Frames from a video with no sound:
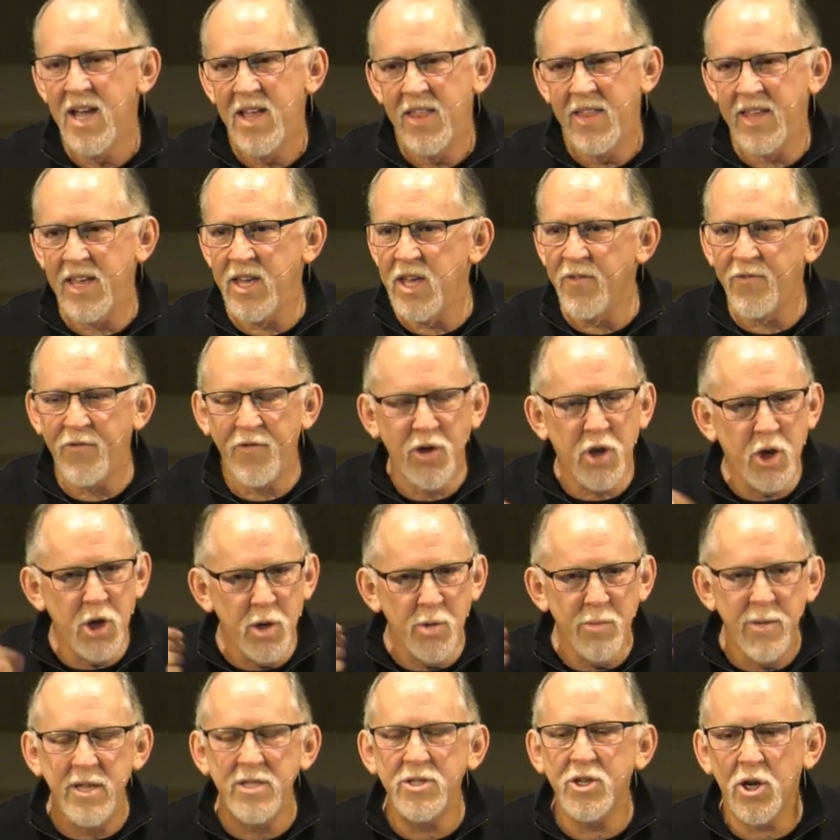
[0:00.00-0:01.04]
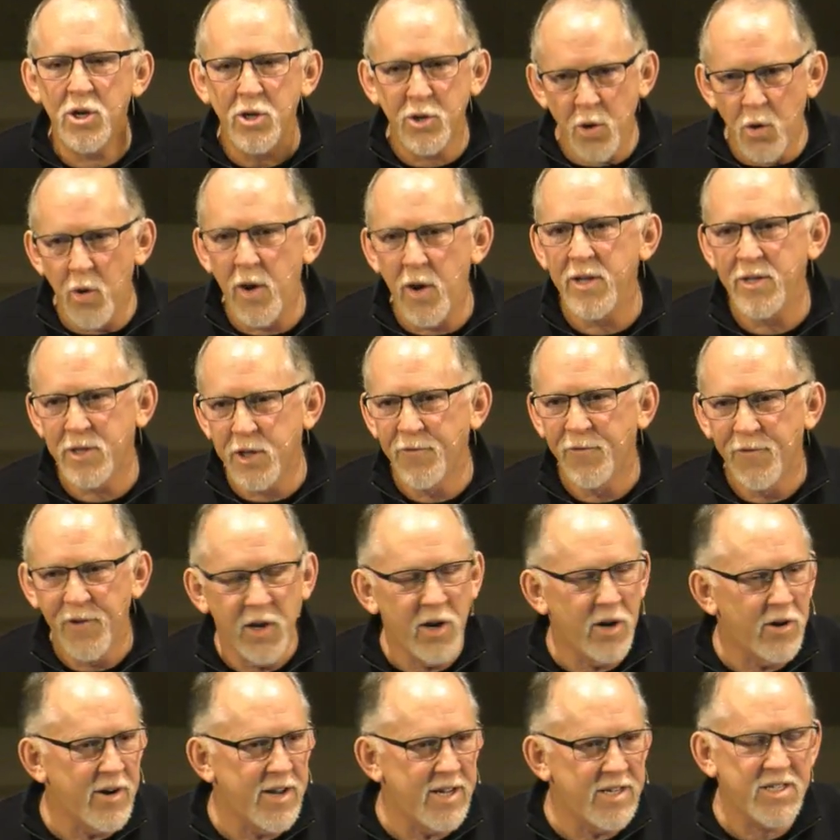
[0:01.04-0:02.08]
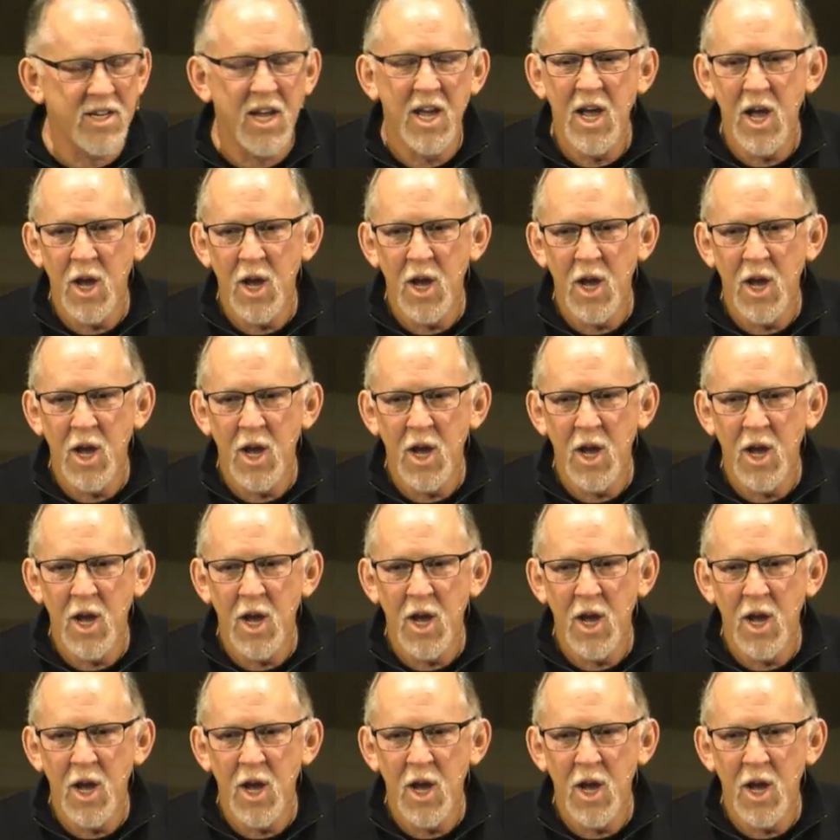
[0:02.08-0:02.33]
If humans are going to flourish,